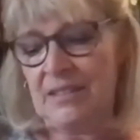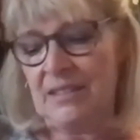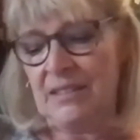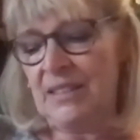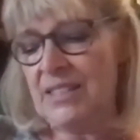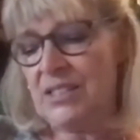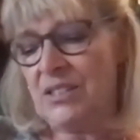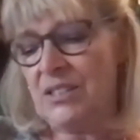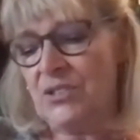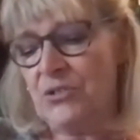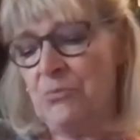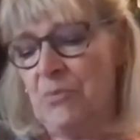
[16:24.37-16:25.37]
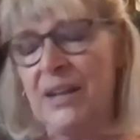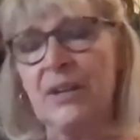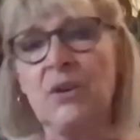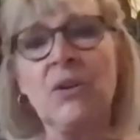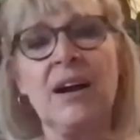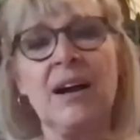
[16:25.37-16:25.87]
Listen to my
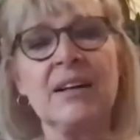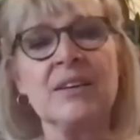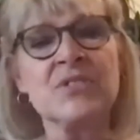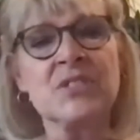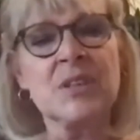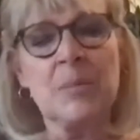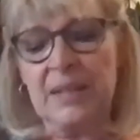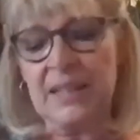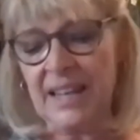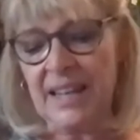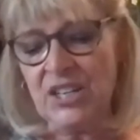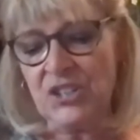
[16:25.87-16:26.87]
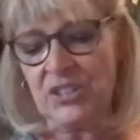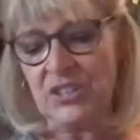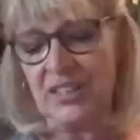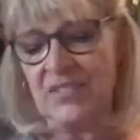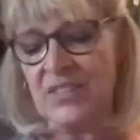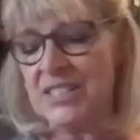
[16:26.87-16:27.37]
cry of
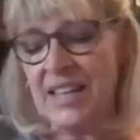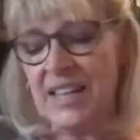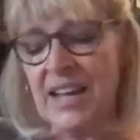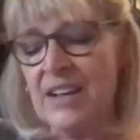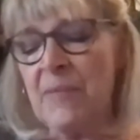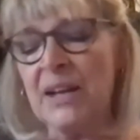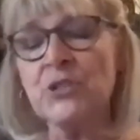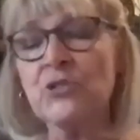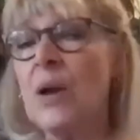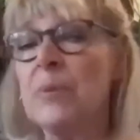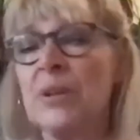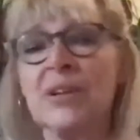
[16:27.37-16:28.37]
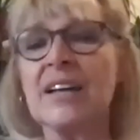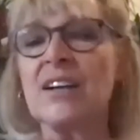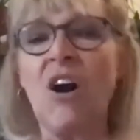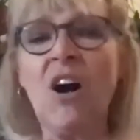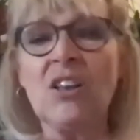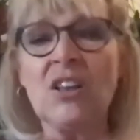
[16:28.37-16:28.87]
supplication. In the day of my trouble, I
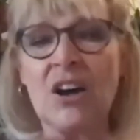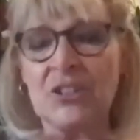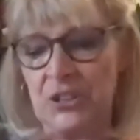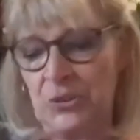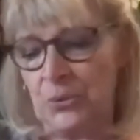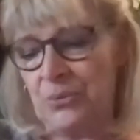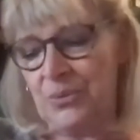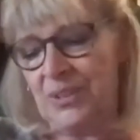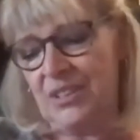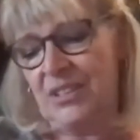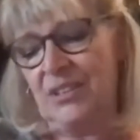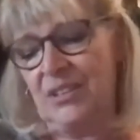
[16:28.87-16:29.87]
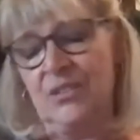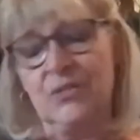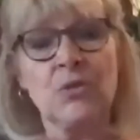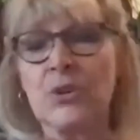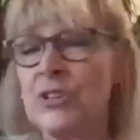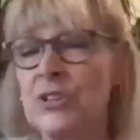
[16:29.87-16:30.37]
call on you,
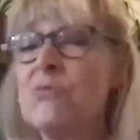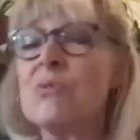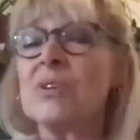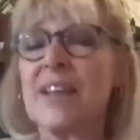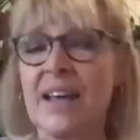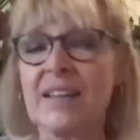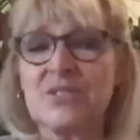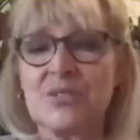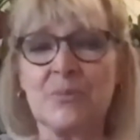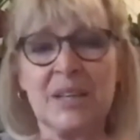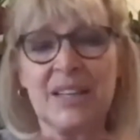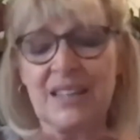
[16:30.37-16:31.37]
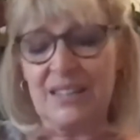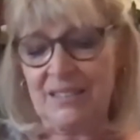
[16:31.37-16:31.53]
for you will answer me.